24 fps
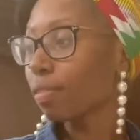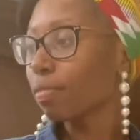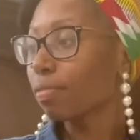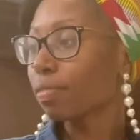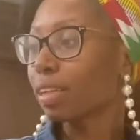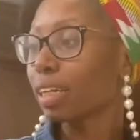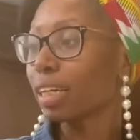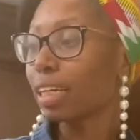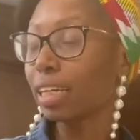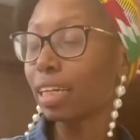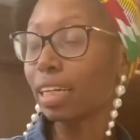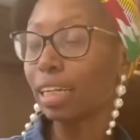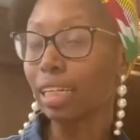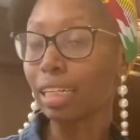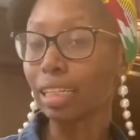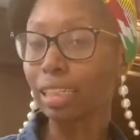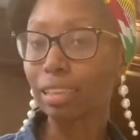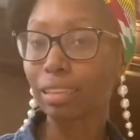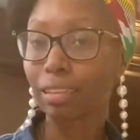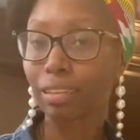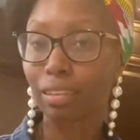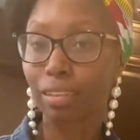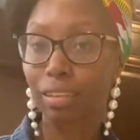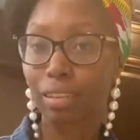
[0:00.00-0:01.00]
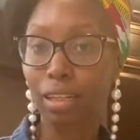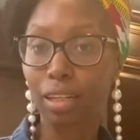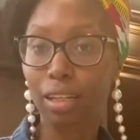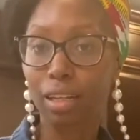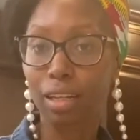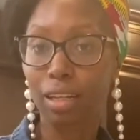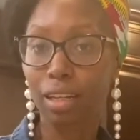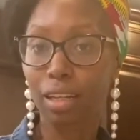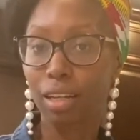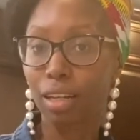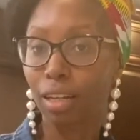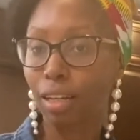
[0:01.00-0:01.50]
these,
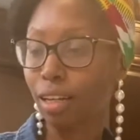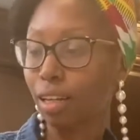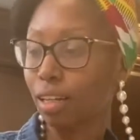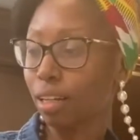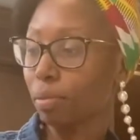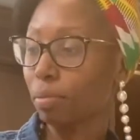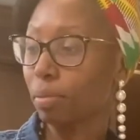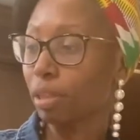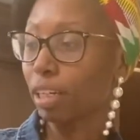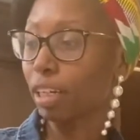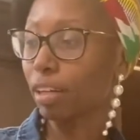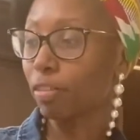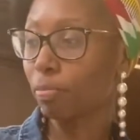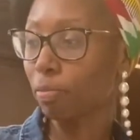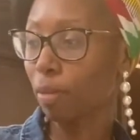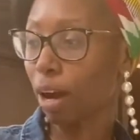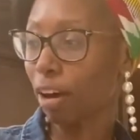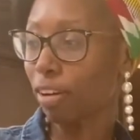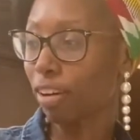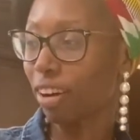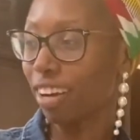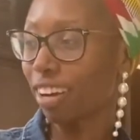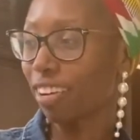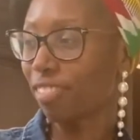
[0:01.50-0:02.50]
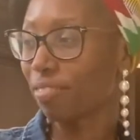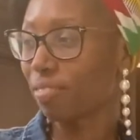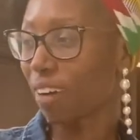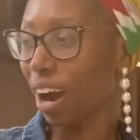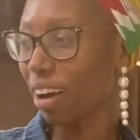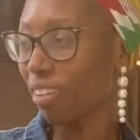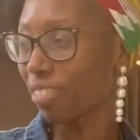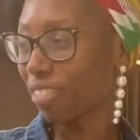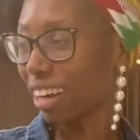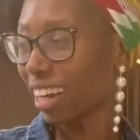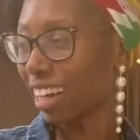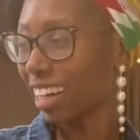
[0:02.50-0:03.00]
let me give my
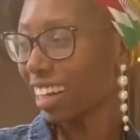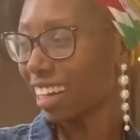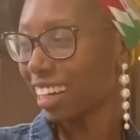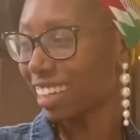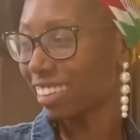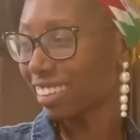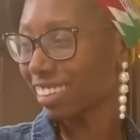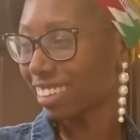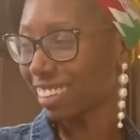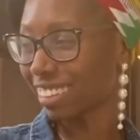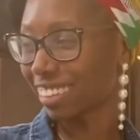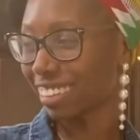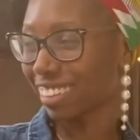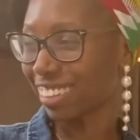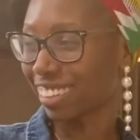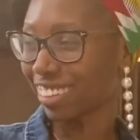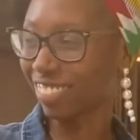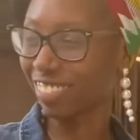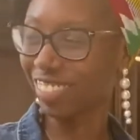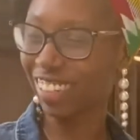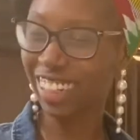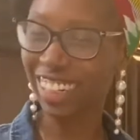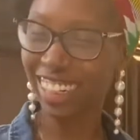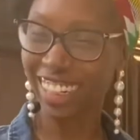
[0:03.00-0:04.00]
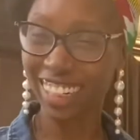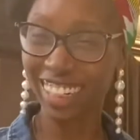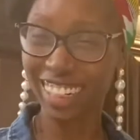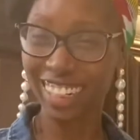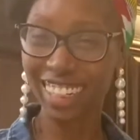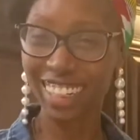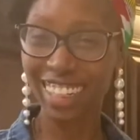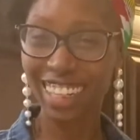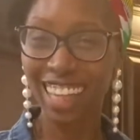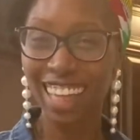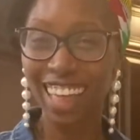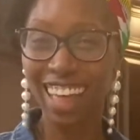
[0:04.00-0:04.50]
rating system here.
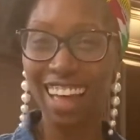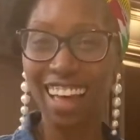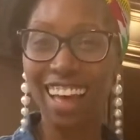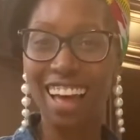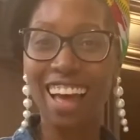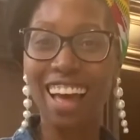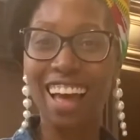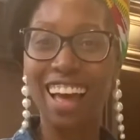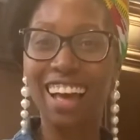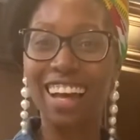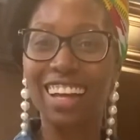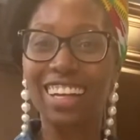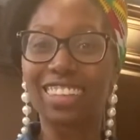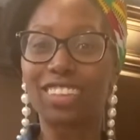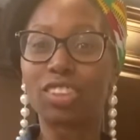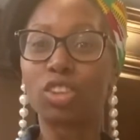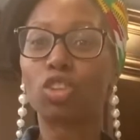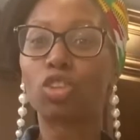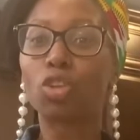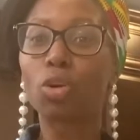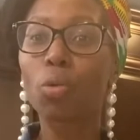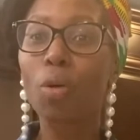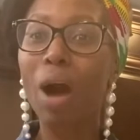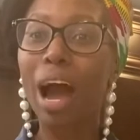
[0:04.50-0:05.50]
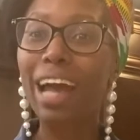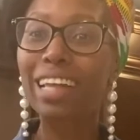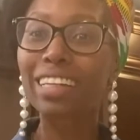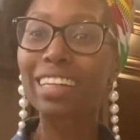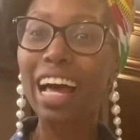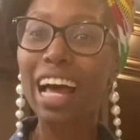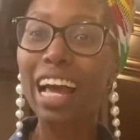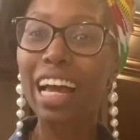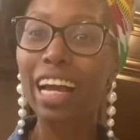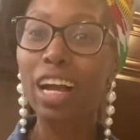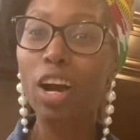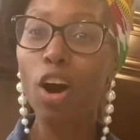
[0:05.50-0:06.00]
Do I
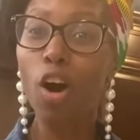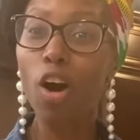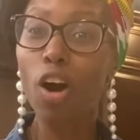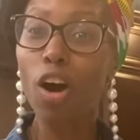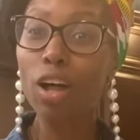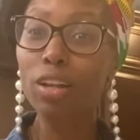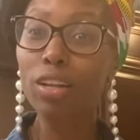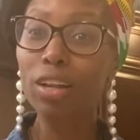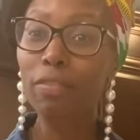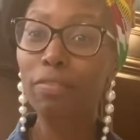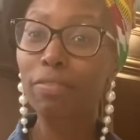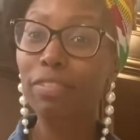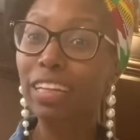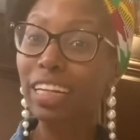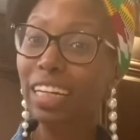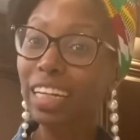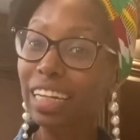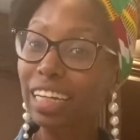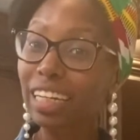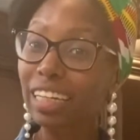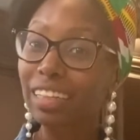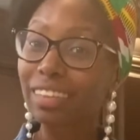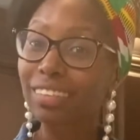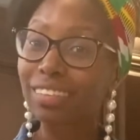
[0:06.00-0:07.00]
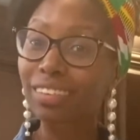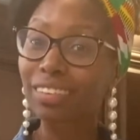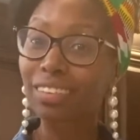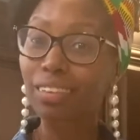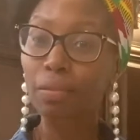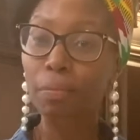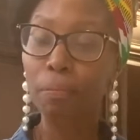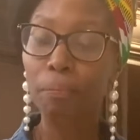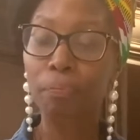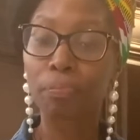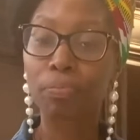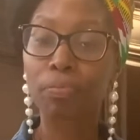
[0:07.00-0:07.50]
like all of these?
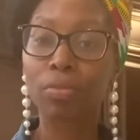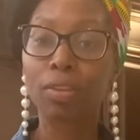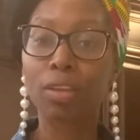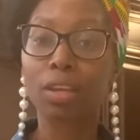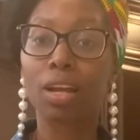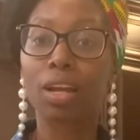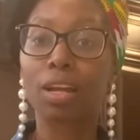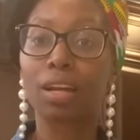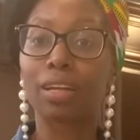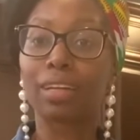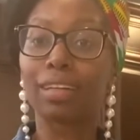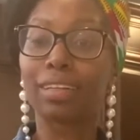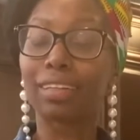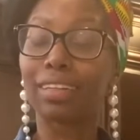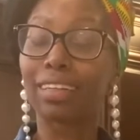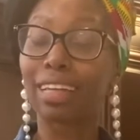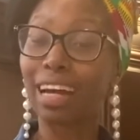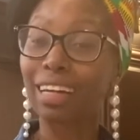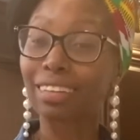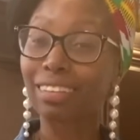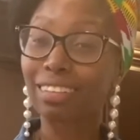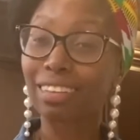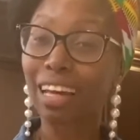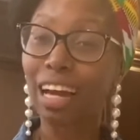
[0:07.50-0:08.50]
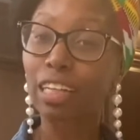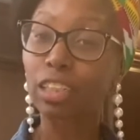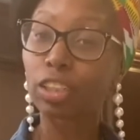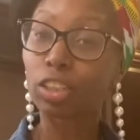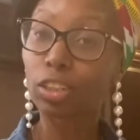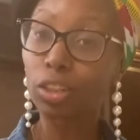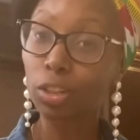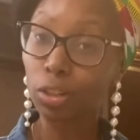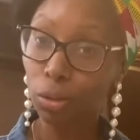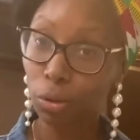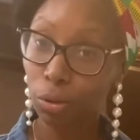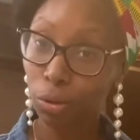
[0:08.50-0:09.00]
Yes, I
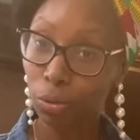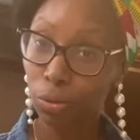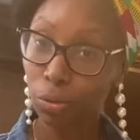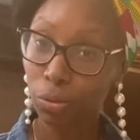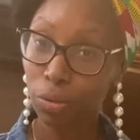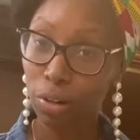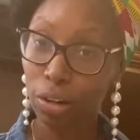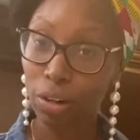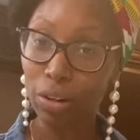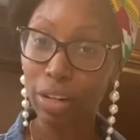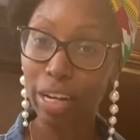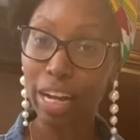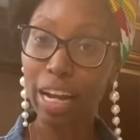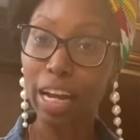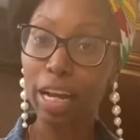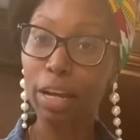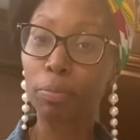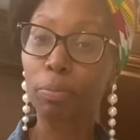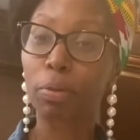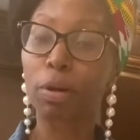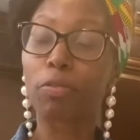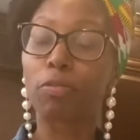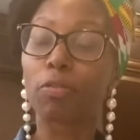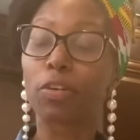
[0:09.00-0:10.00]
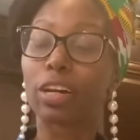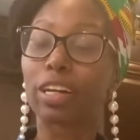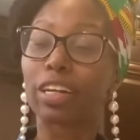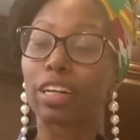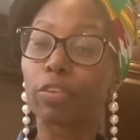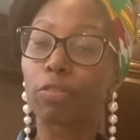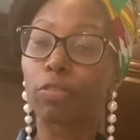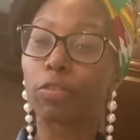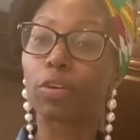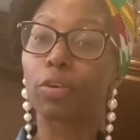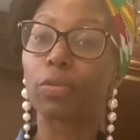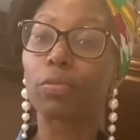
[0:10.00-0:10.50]
do. Okay, but for
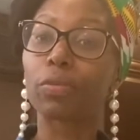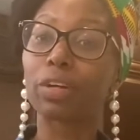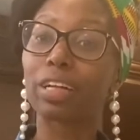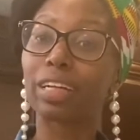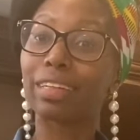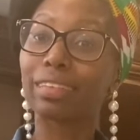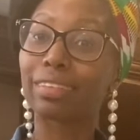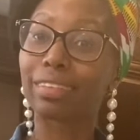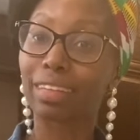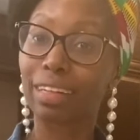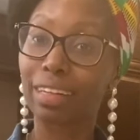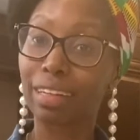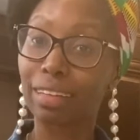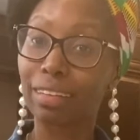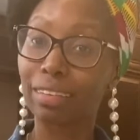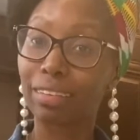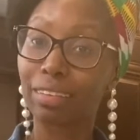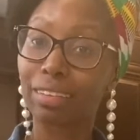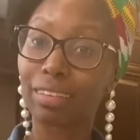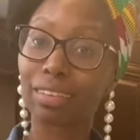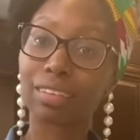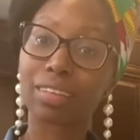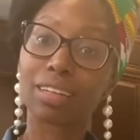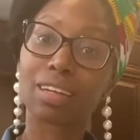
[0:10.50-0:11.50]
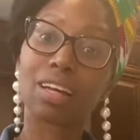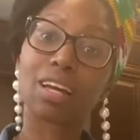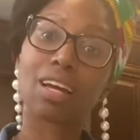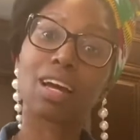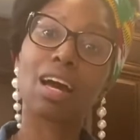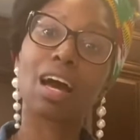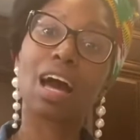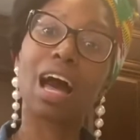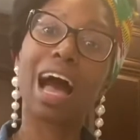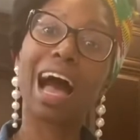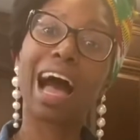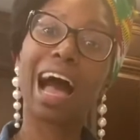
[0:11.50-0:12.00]
different reasons.
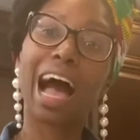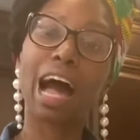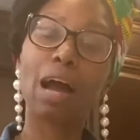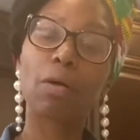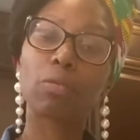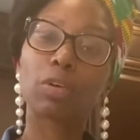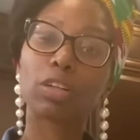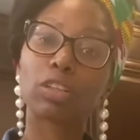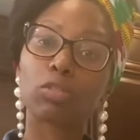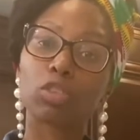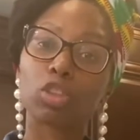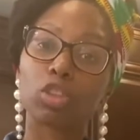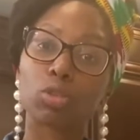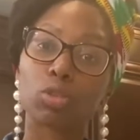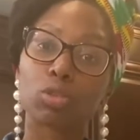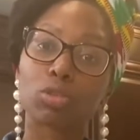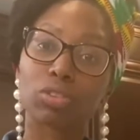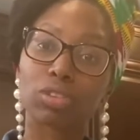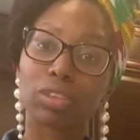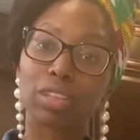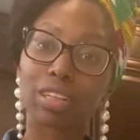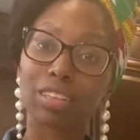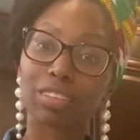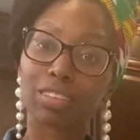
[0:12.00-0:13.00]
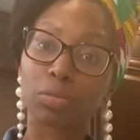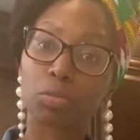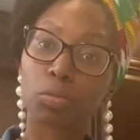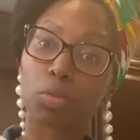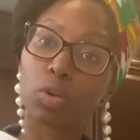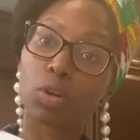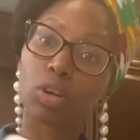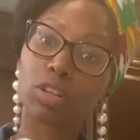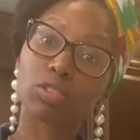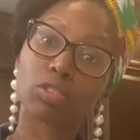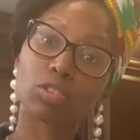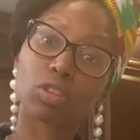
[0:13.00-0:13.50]
I would use this
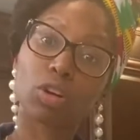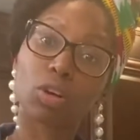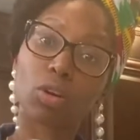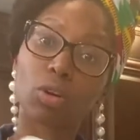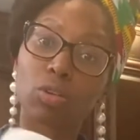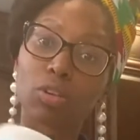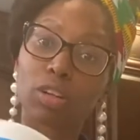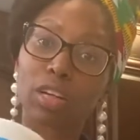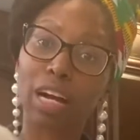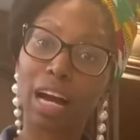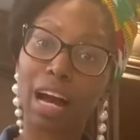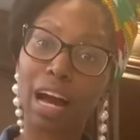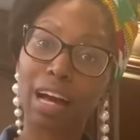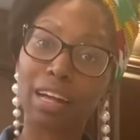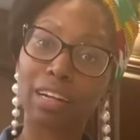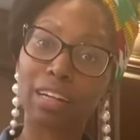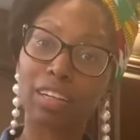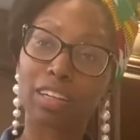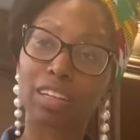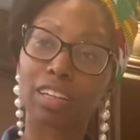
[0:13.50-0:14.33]
more so to kind of